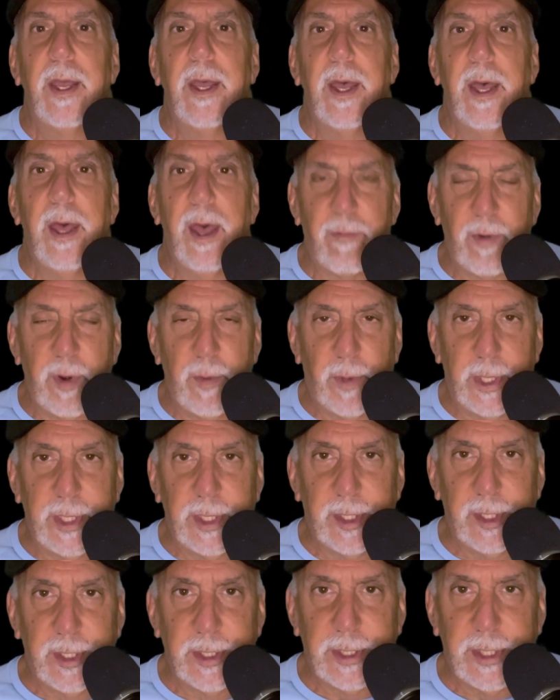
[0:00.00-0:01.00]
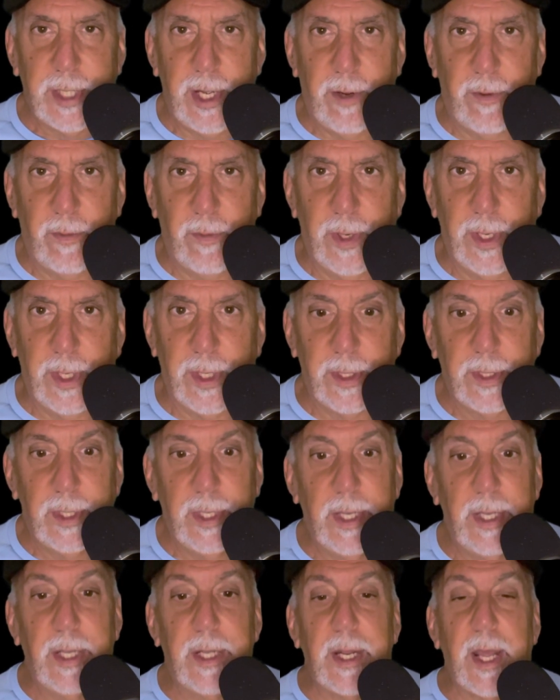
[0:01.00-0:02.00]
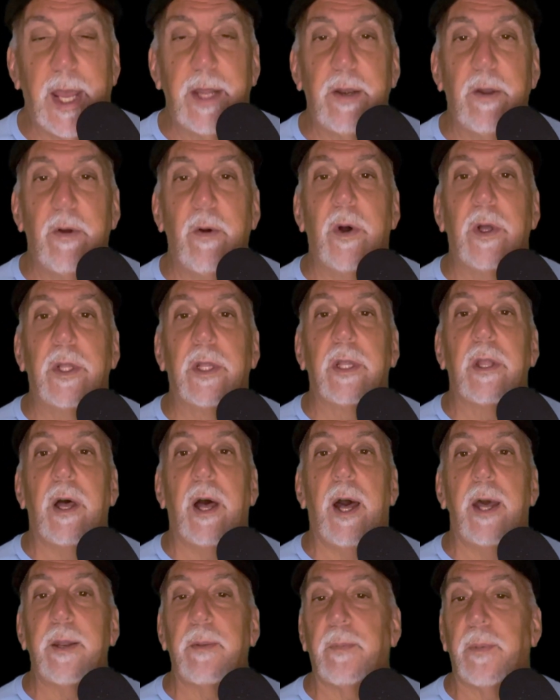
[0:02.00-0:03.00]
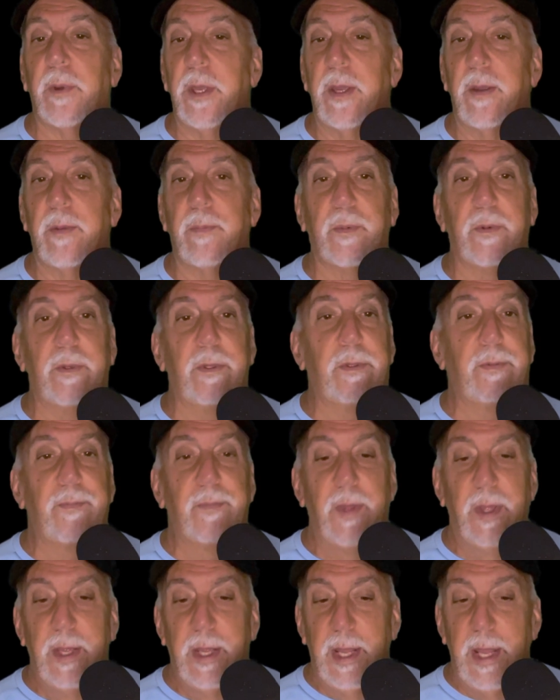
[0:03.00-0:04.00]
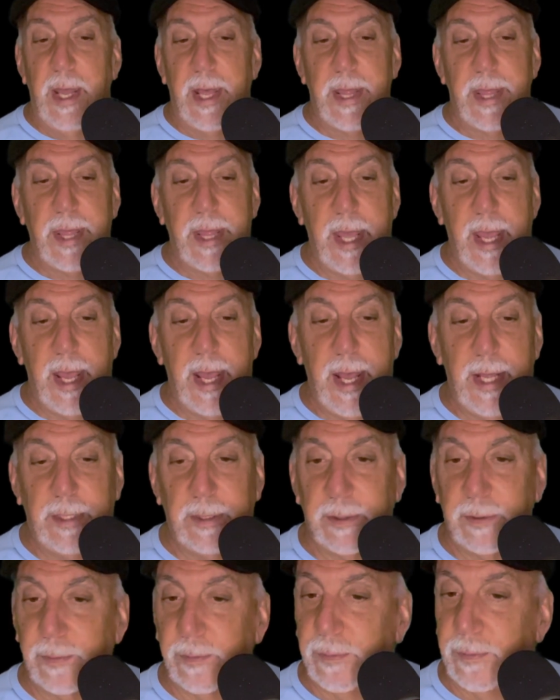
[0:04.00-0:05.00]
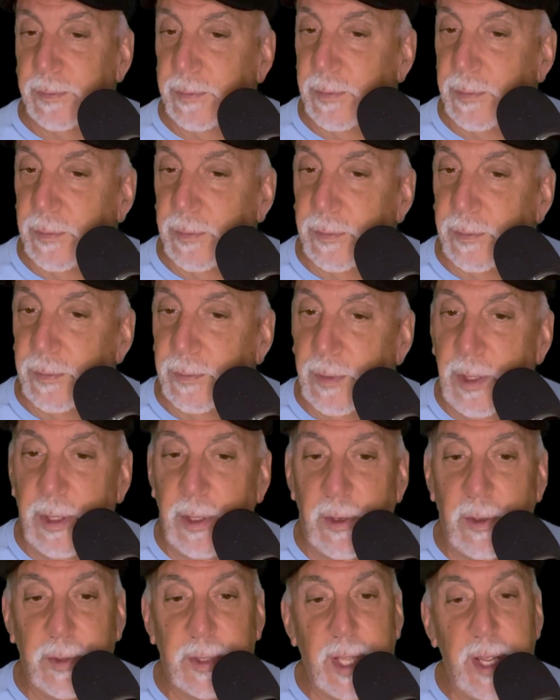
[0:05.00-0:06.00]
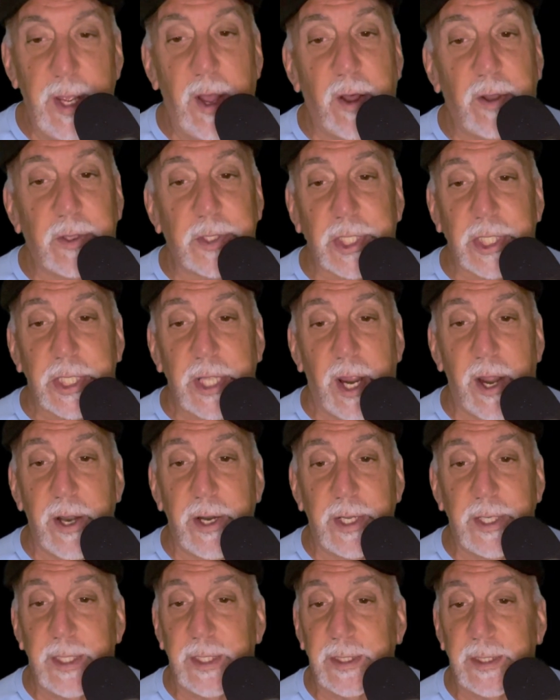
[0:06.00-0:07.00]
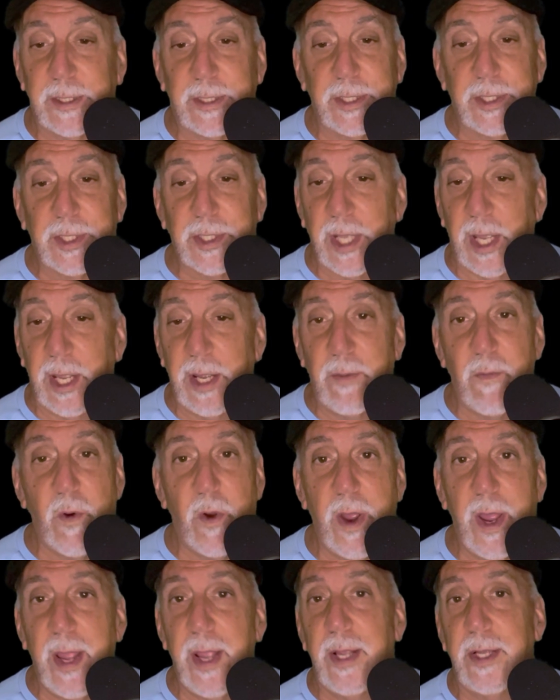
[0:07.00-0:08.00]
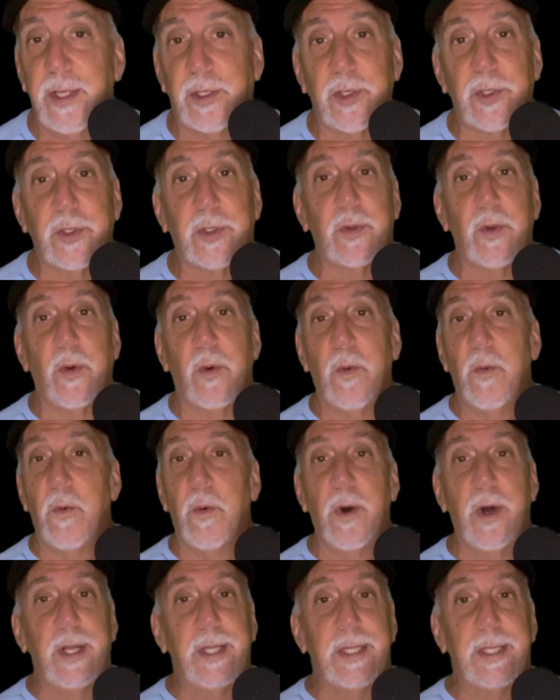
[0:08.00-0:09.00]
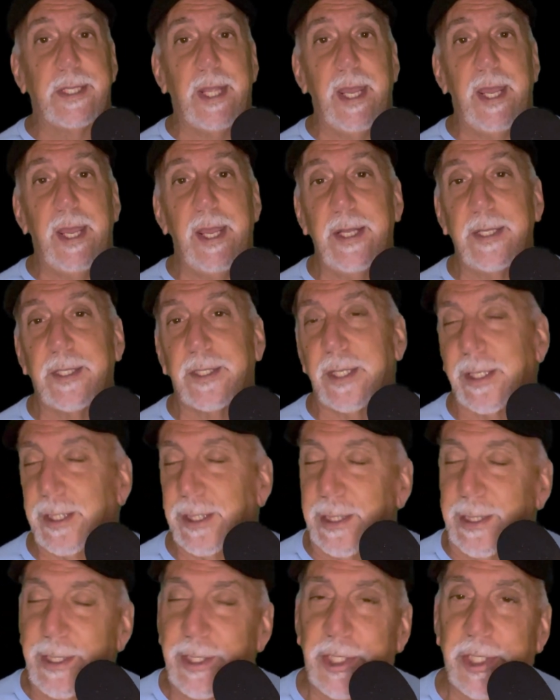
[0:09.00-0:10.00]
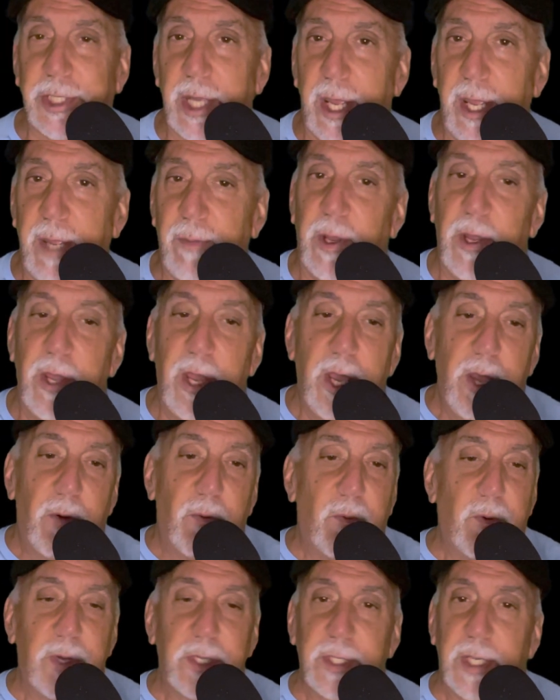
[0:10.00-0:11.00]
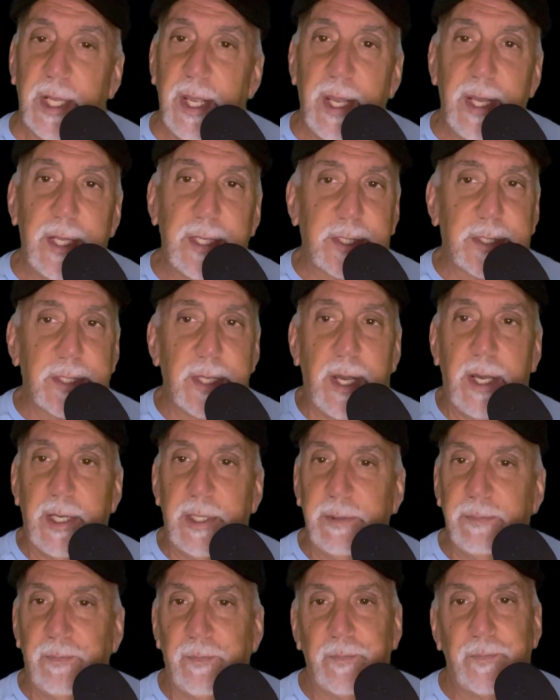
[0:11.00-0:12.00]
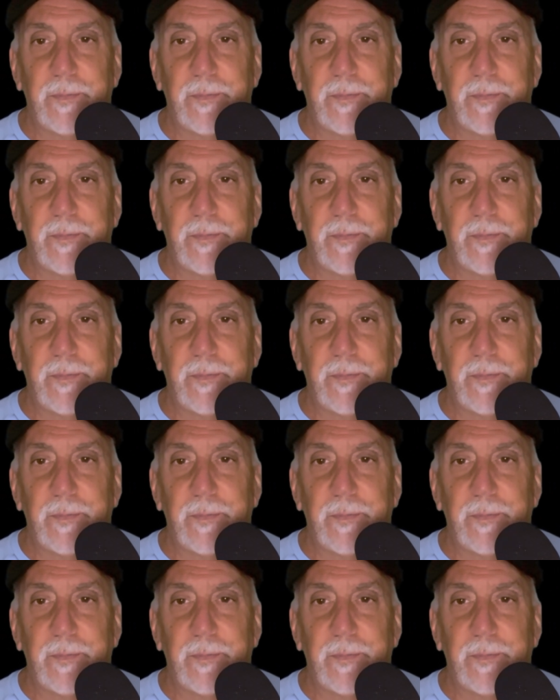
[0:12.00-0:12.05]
Everybody thinks that way. And I know a lot of people that, they all started the same way. Just one day, it's a cliche, but one day at a time.